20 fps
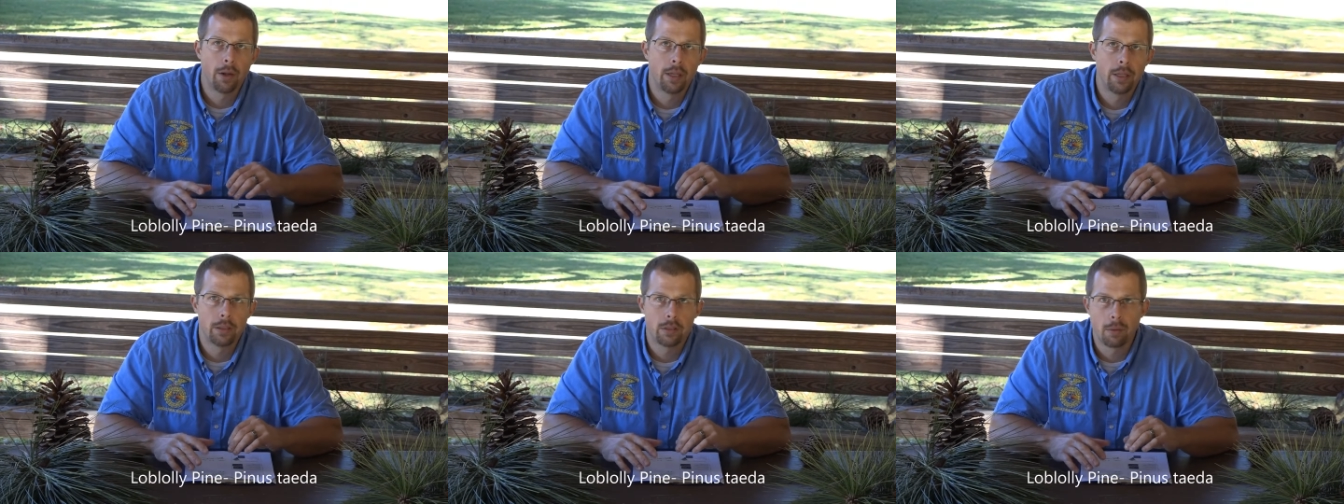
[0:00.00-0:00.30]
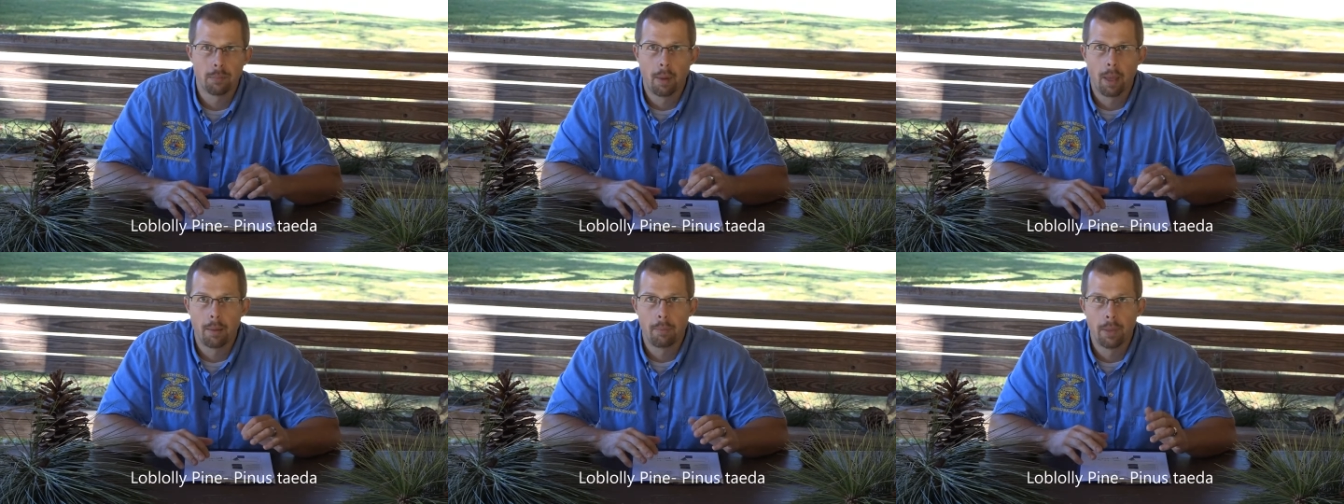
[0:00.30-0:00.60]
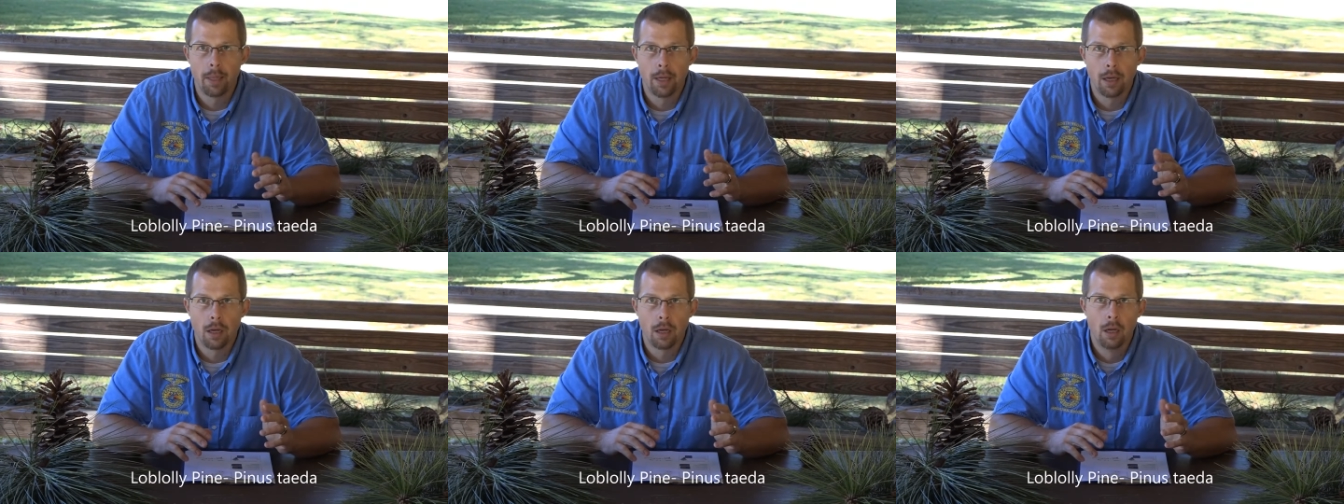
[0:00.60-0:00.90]
it to
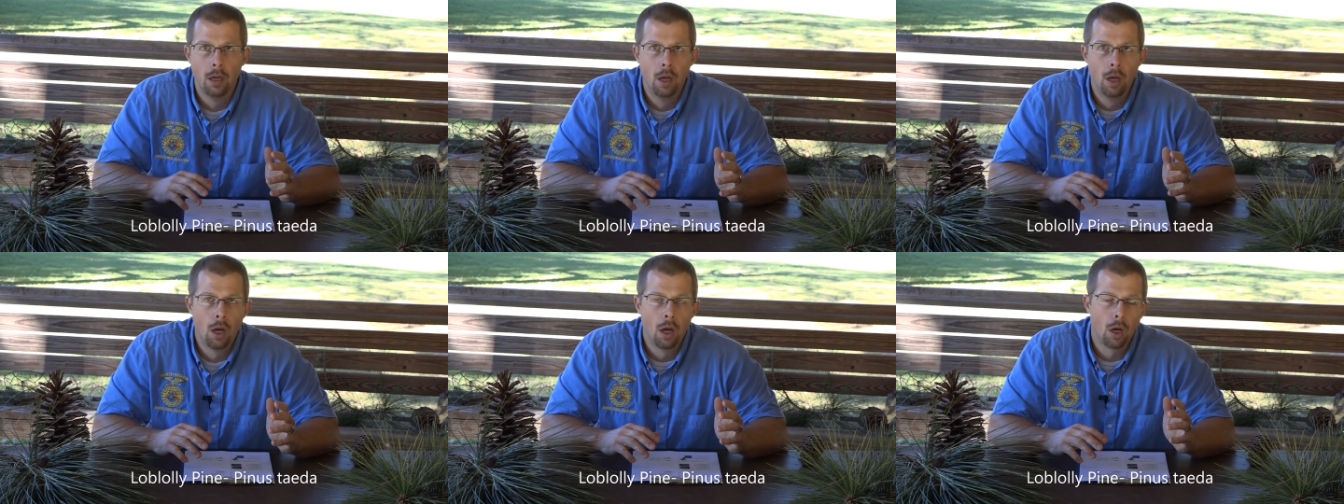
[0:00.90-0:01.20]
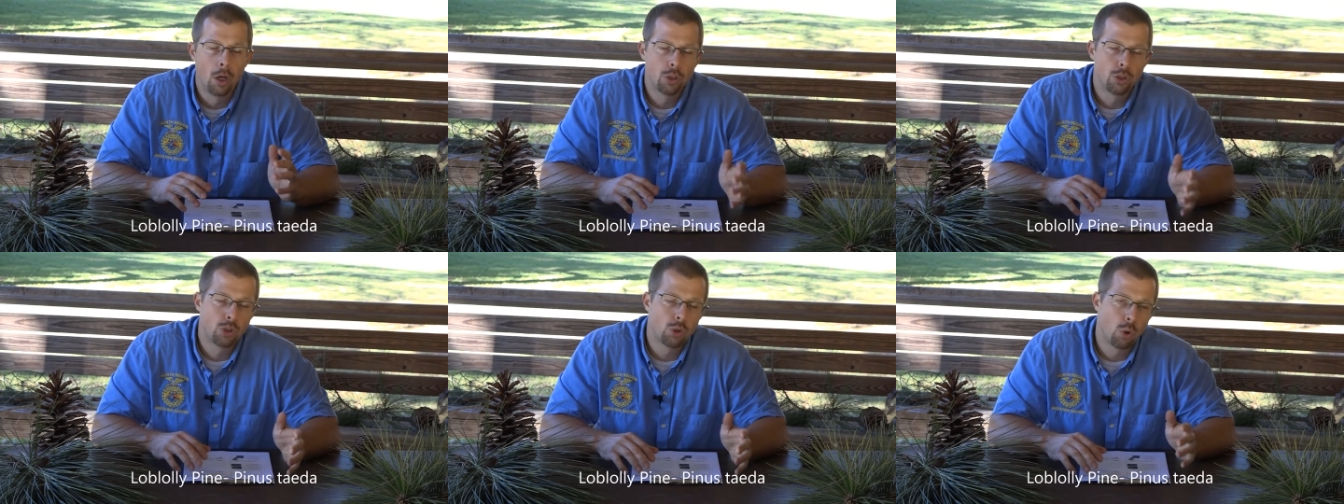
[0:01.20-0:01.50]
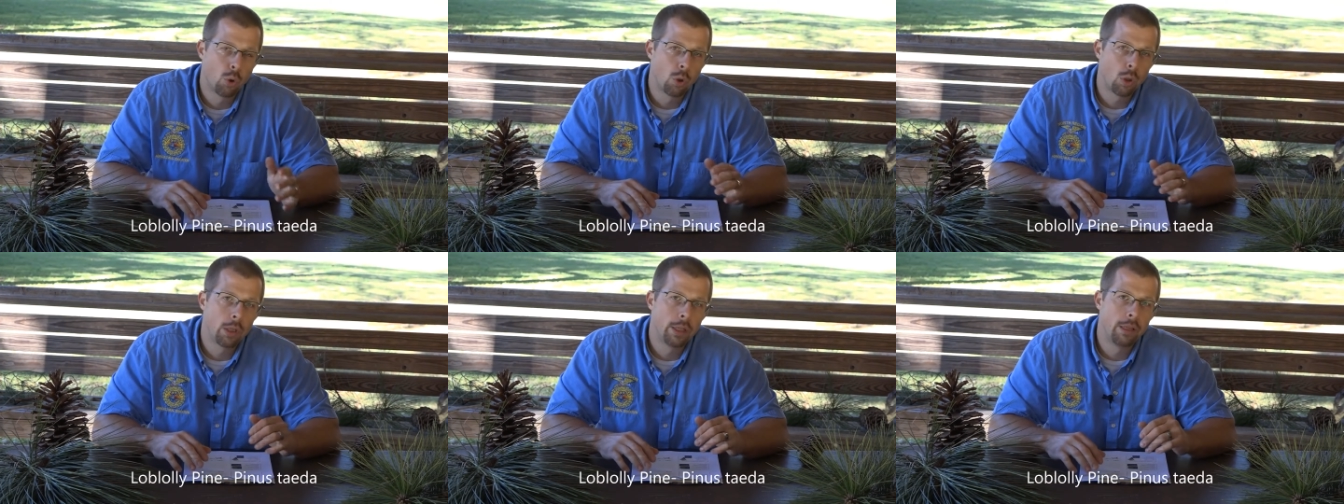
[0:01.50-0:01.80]
maybe a, a
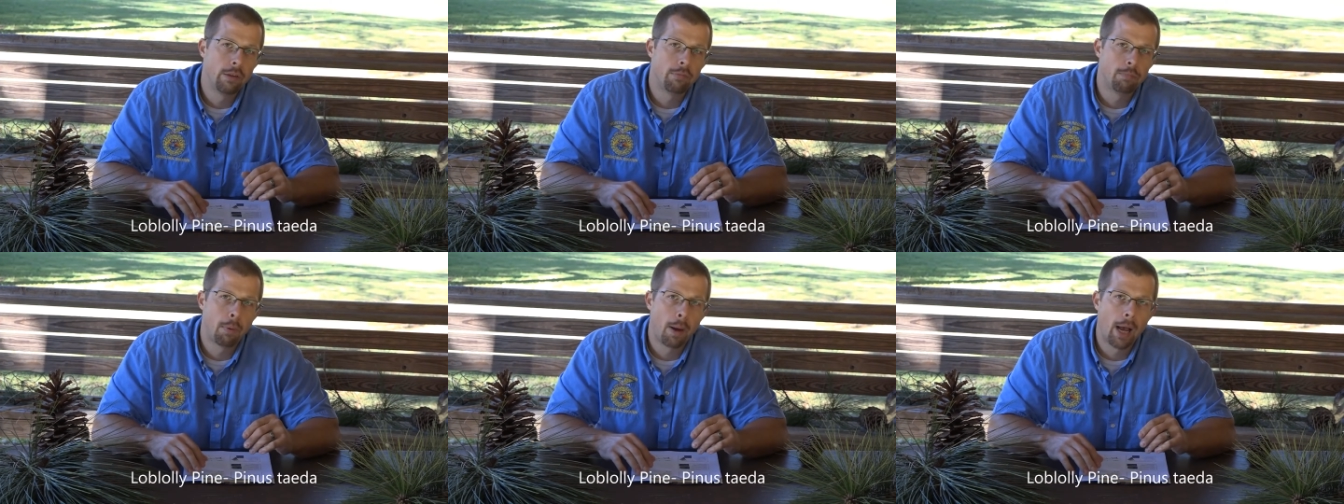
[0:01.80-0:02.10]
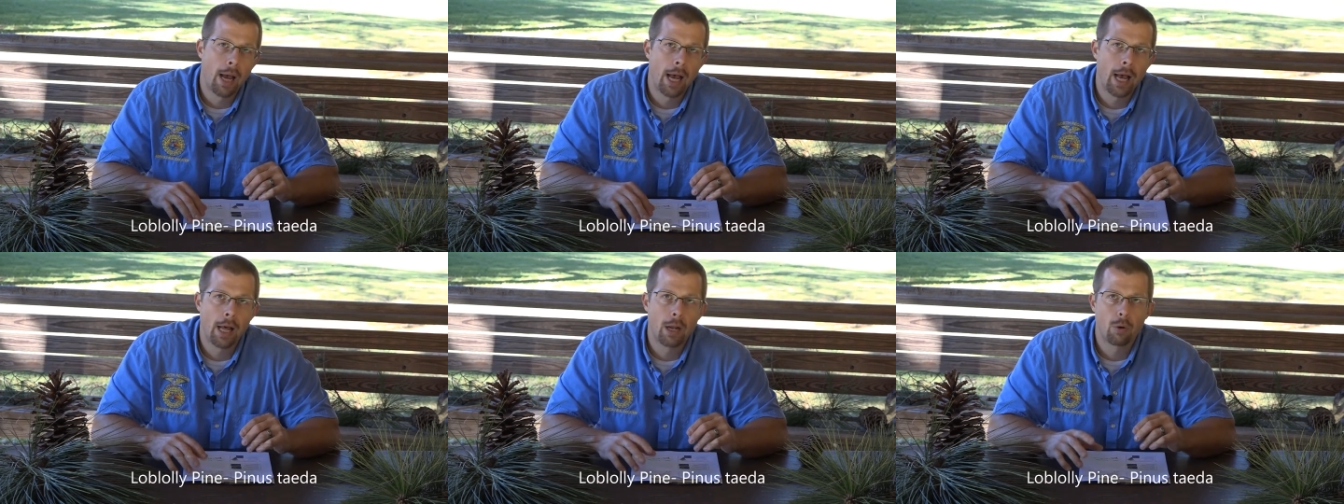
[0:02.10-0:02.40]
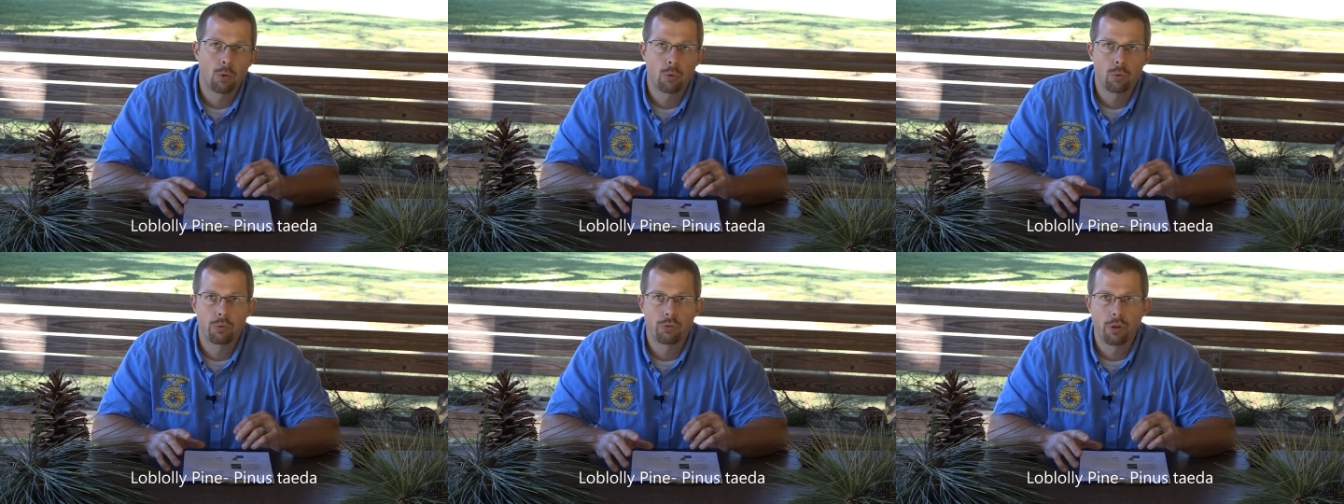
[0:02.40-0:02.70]
short leaf pine or